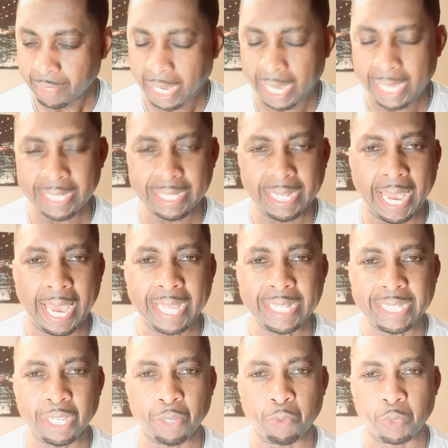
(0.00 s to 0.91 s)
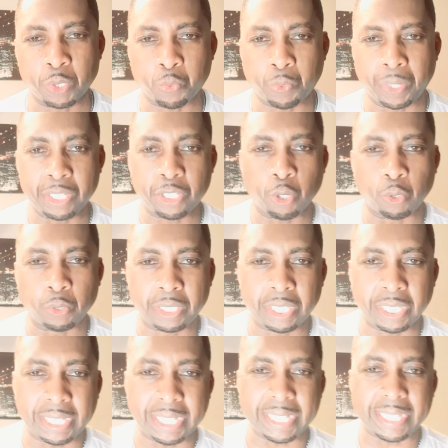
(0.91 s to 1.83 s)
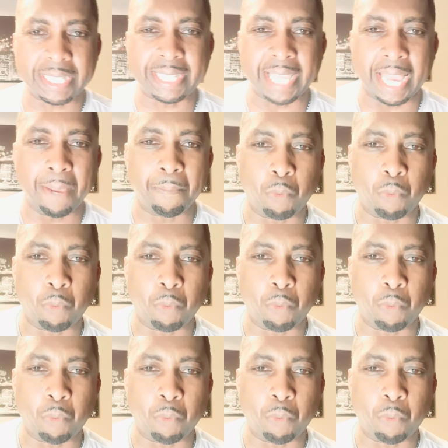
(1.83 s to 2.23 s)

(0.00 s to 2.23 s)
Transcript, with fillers: and as it was written. So to this day,